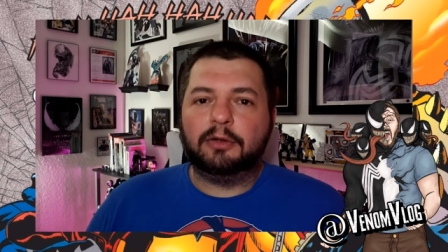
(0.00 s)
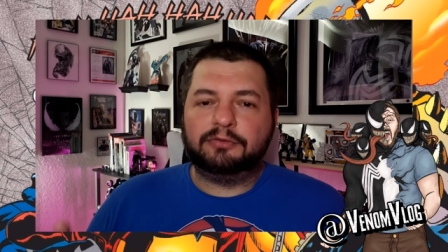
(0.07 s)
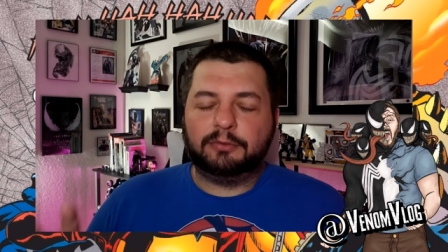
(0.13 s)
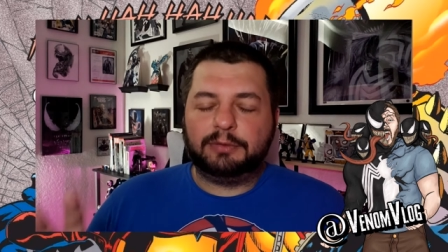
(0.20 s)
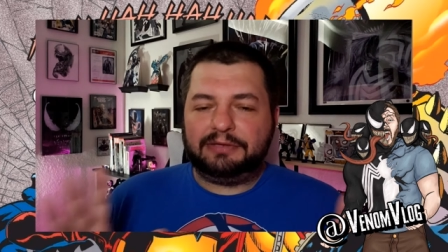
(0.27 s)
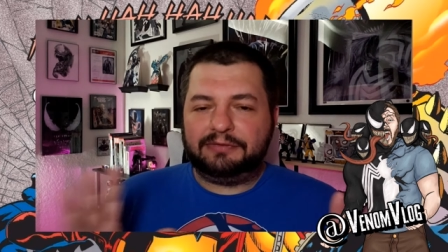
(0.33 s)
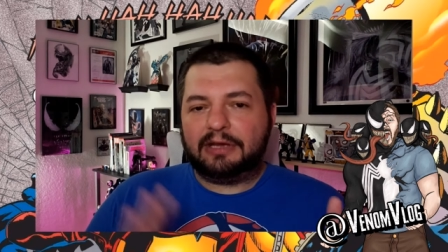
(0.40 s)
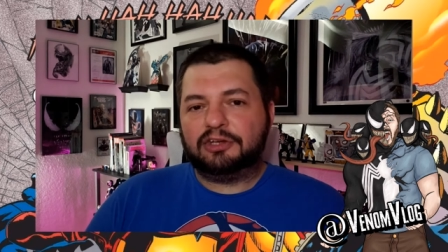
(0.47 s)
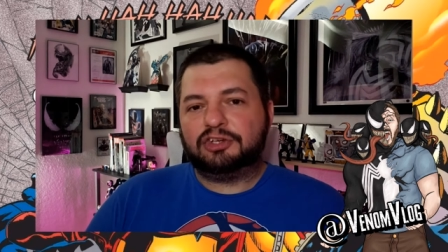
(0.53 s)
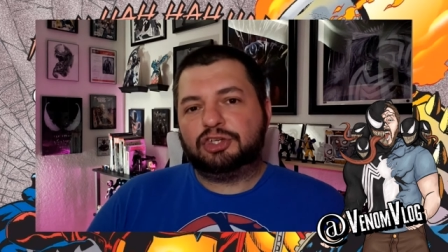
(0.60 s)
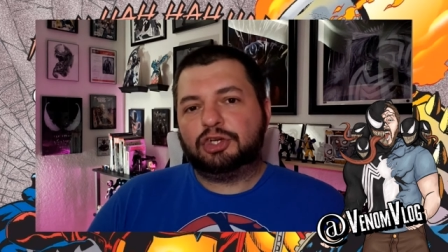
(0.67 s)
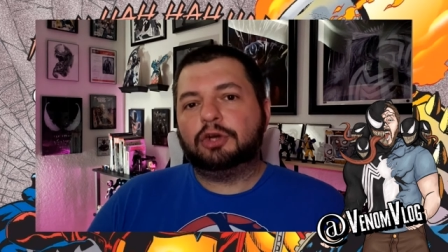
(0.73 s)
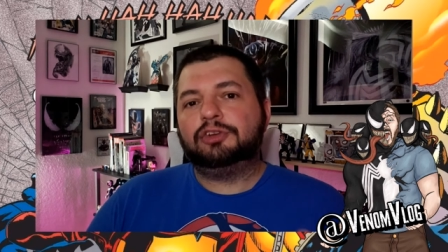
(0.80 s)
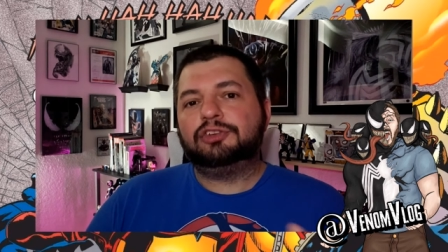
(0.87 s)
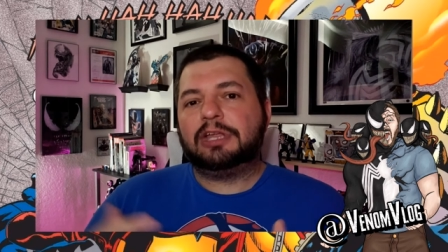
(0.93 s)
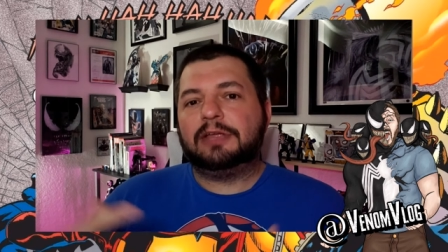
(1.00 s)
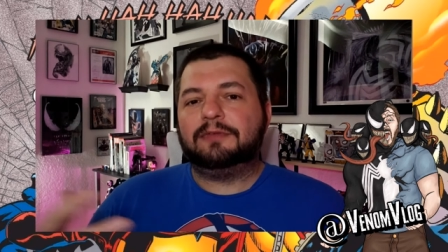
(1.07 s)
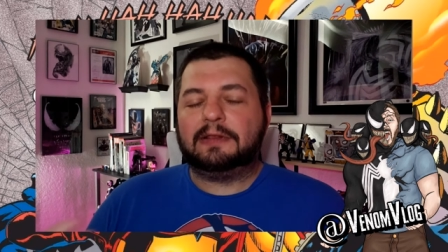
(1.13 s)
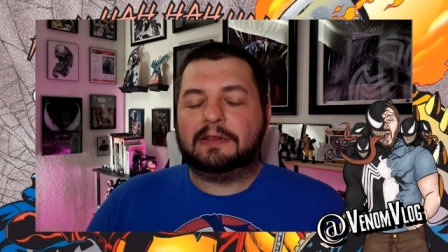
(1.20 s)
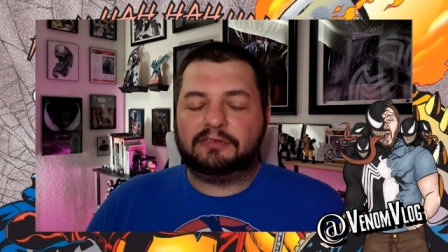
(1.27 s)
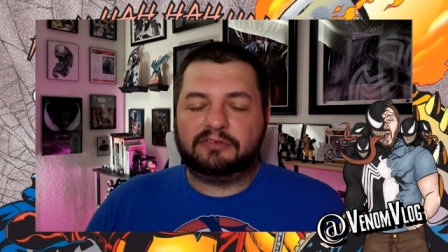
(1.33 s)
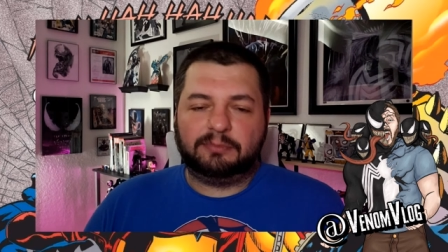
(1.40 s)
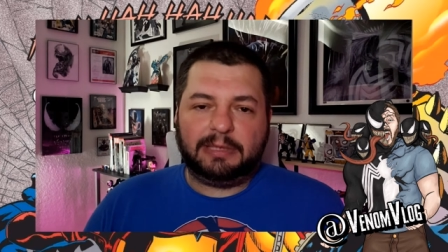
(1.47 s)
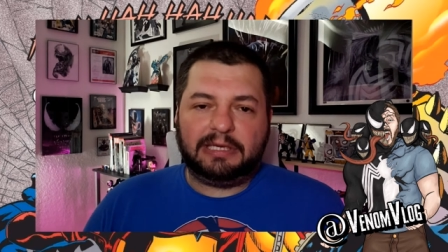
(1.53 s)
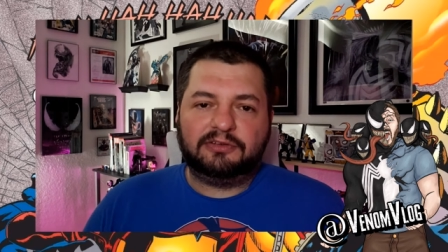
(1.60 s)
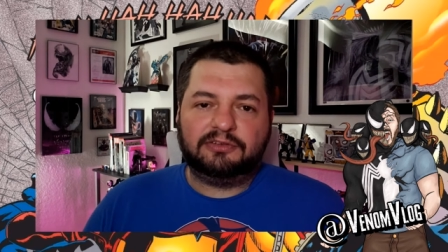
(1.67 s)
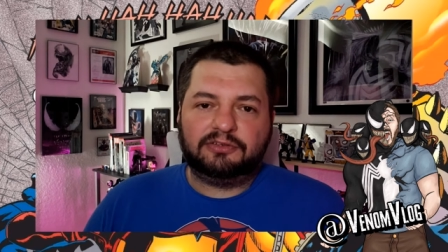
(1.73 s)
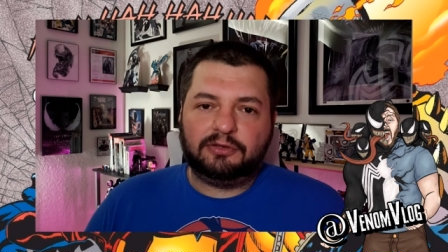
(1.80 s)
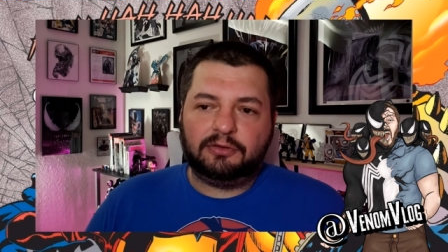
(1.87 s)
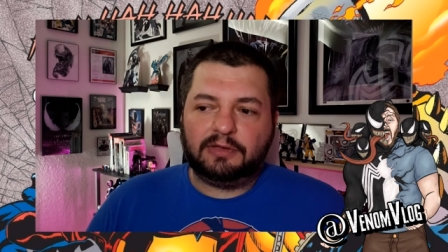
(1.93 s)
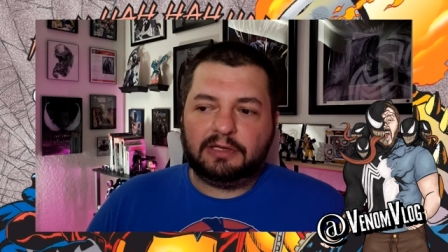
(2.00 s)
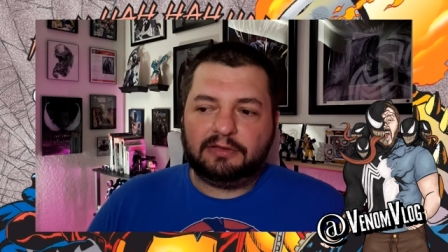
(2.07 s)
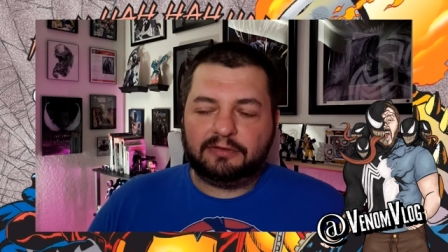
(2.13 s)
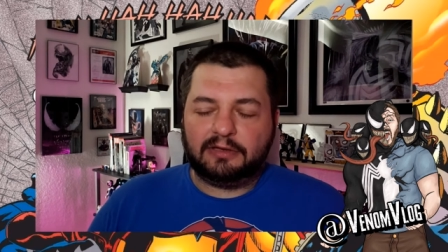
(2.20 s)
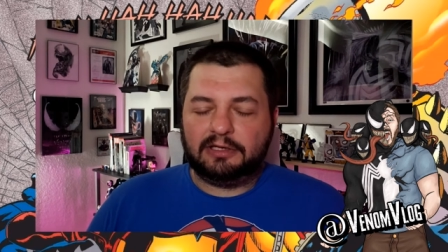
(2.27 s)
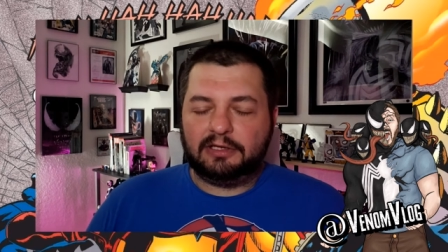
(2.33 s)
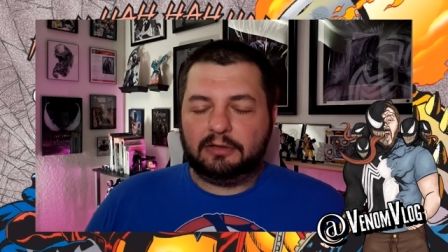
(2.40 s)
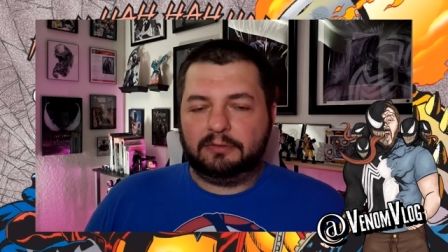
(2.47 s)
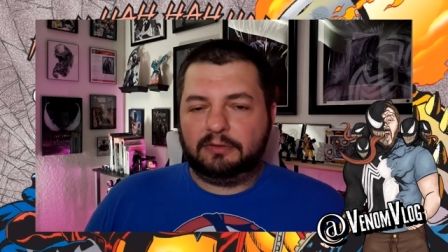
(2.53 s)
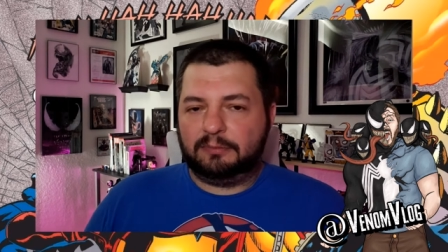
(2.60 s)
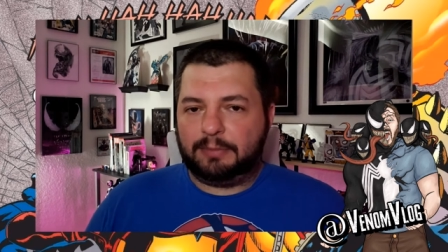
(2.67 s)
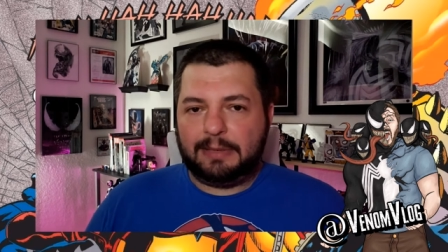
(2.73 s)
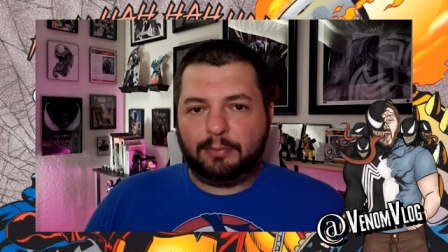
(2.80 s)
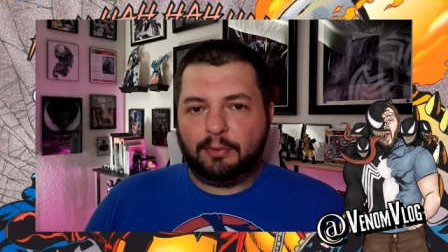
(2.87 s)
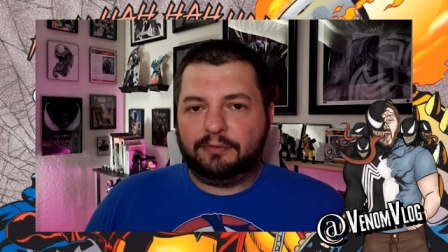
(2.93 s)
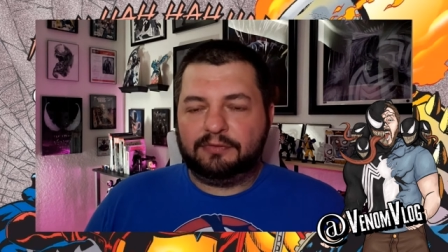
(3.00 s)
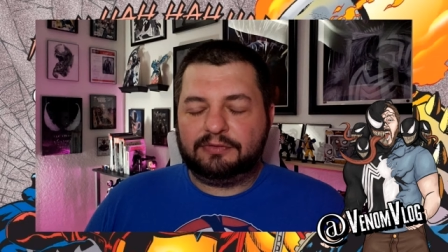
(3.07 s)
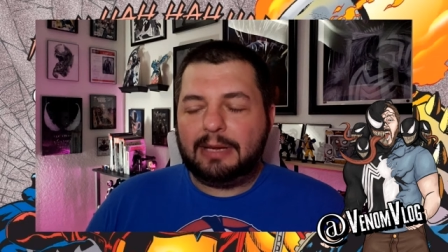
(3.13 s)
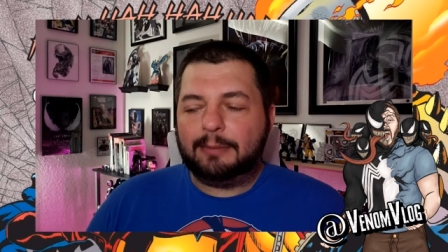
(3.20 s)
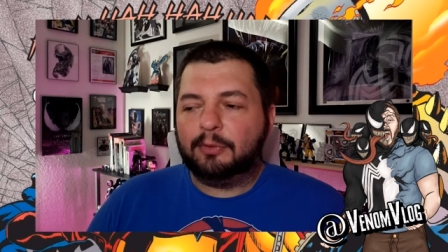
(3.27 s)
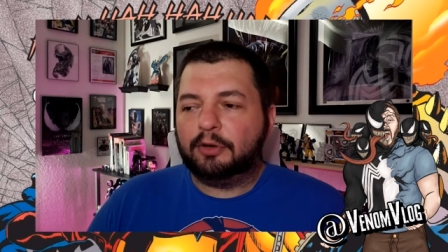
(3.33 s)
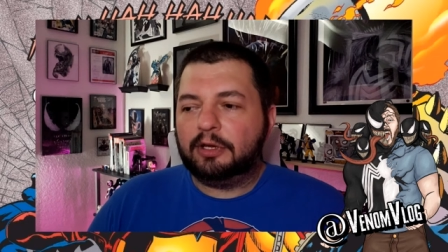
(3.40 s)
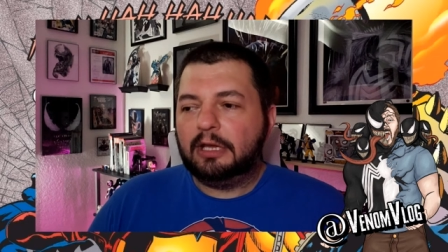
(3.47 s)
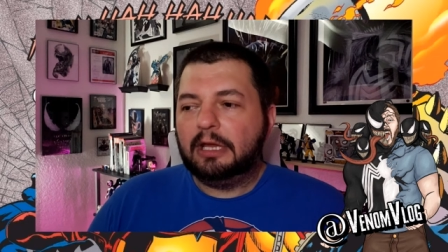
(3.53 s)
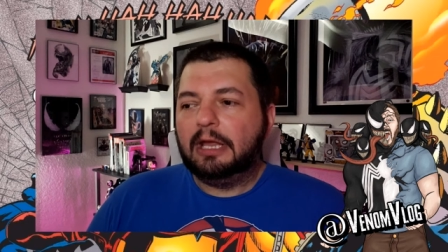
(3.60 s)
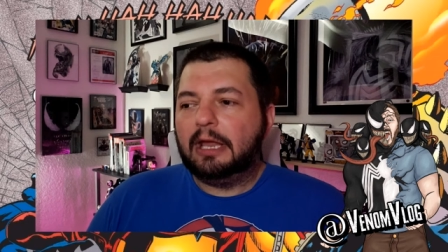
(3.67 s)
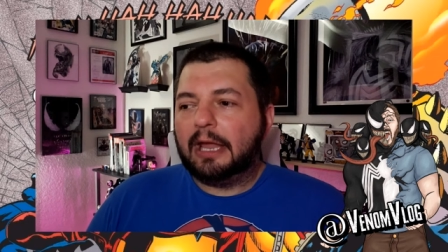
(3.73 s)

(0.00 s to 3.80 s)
So he's at a church giving this speech to these uh, you know the people of this neighborhood,